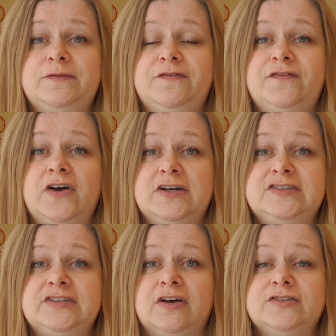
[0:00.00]

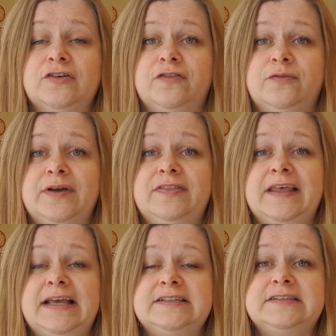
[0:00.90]
first start off with
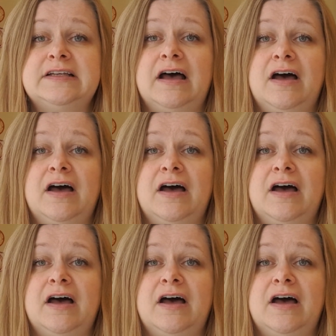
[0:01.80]
is